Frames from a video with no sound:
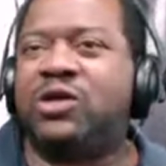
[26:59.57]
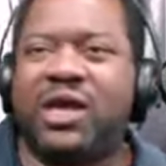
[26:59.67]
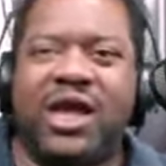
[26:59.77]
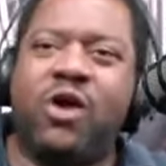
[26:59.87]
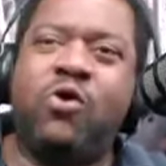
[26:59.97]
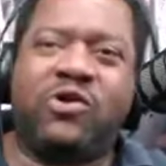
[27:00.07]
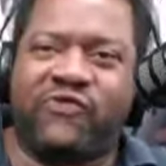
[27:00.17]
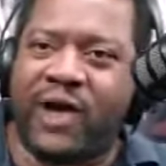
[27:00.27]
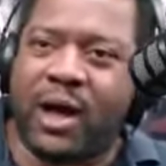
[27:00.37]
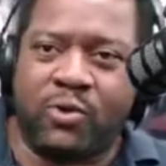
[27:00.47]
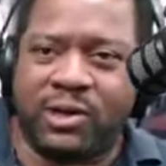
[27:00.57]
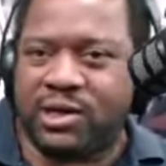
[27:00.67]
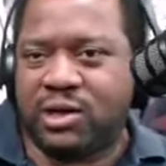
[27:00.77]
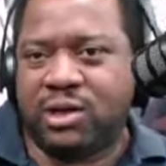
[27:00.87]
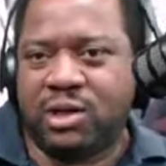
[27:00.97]
huge following.
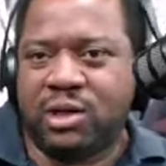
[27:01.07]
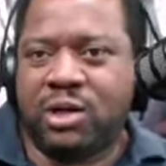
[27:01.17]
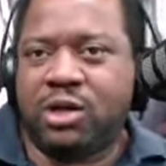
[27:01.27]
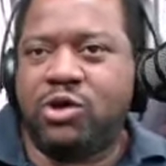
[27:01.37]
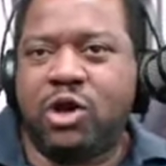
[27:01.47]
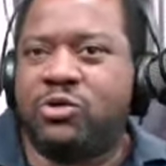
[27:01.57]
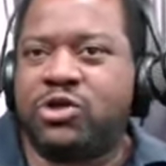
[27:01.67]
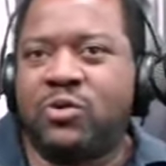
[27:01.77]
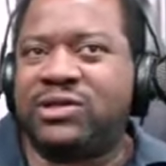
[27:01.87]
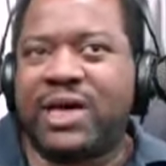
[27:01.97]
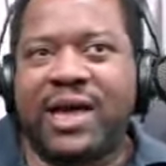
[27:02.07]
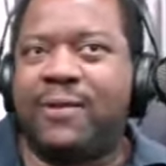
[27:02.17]
You know, so it's like